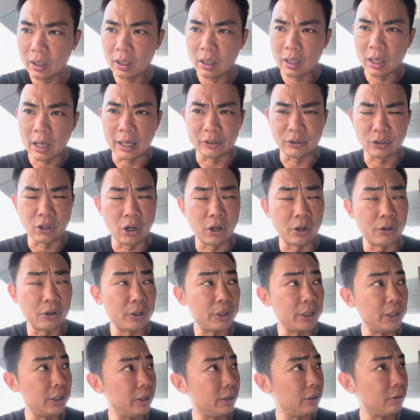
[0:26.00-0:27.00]
I tore
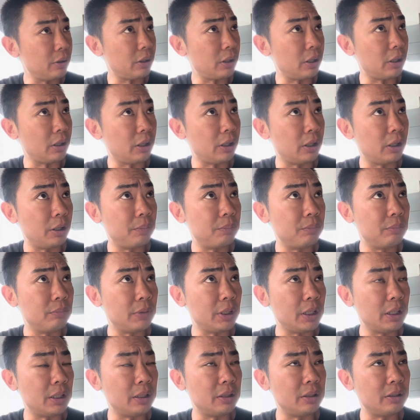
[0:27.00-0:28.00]
it
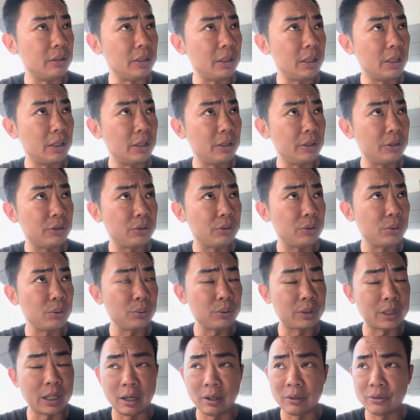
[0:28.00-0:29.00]
in year
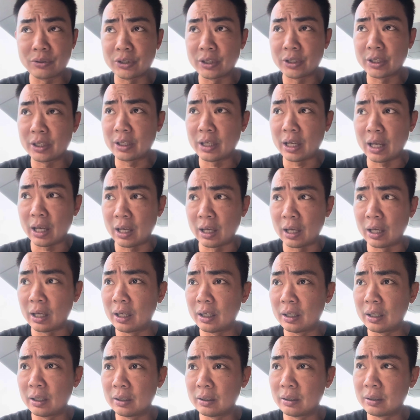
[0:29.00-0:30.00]

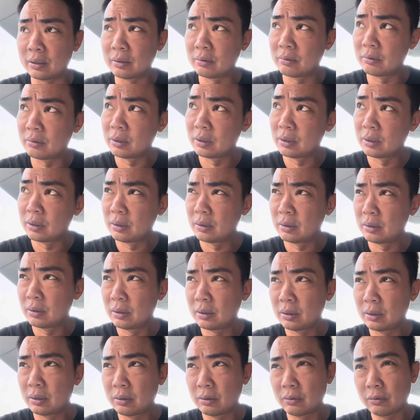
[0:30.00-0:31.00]

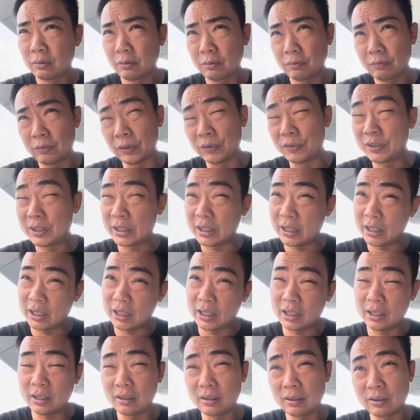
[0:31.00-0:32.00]

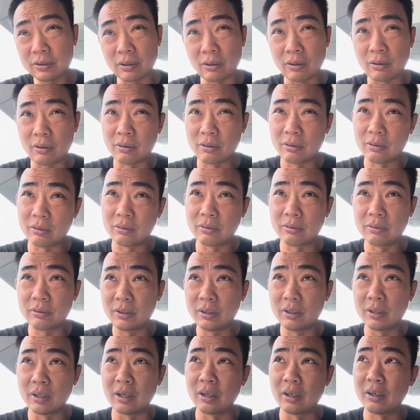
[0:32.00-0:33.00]
2015, so
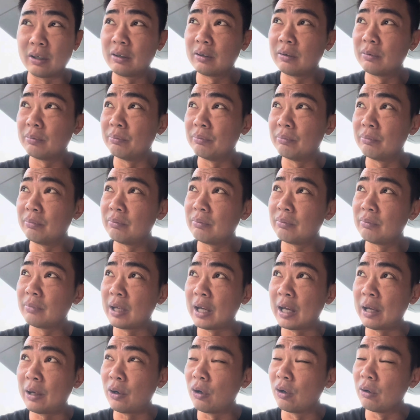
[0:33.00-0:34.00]

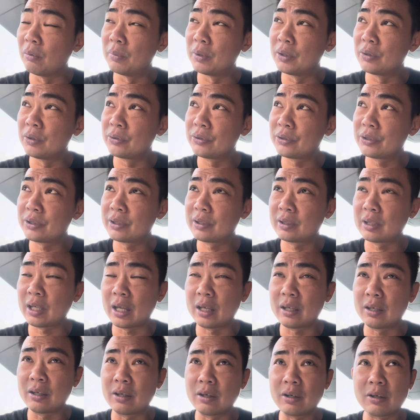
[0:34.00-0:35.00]
almost
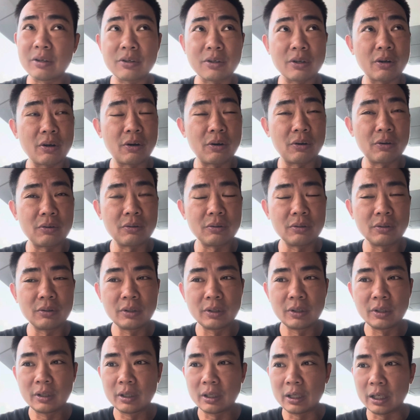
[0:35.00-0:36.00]
10 years ago.
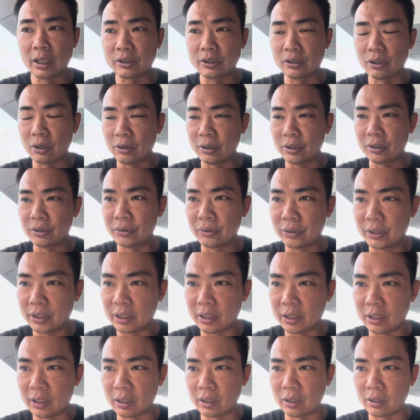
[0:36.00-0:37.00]
I tore it
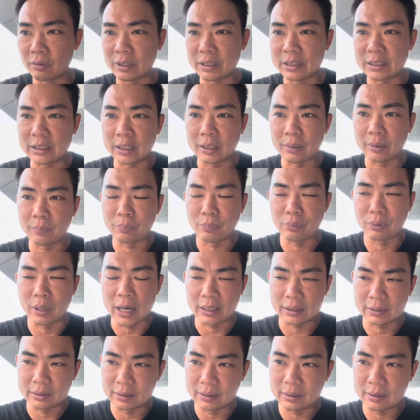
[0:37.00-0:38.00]
during a wrestling
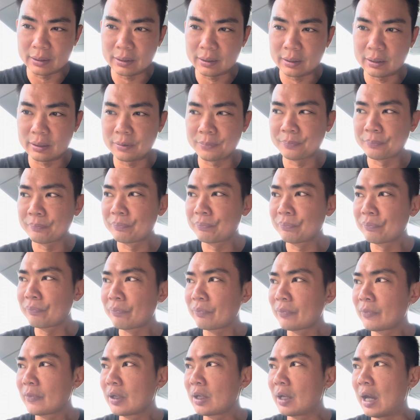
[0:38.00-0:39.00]
practice.
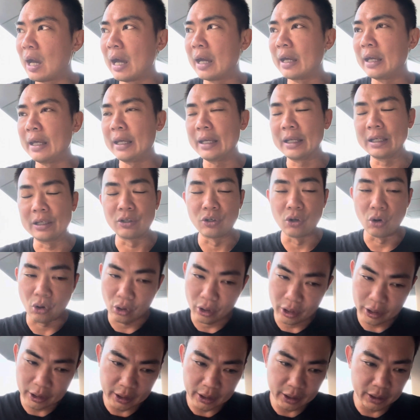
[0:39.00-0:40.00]
I
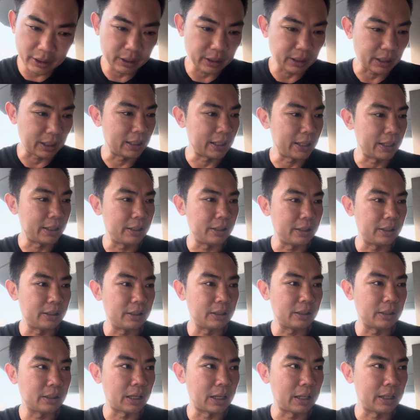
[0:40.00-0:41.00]
ignored it. I let
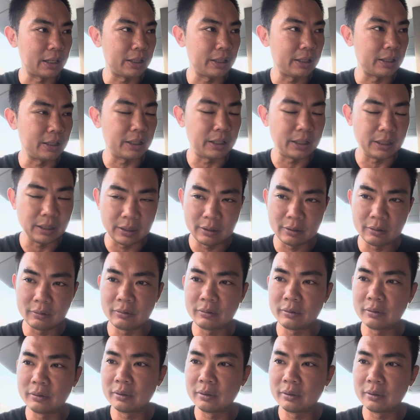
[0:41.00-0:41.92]
it heal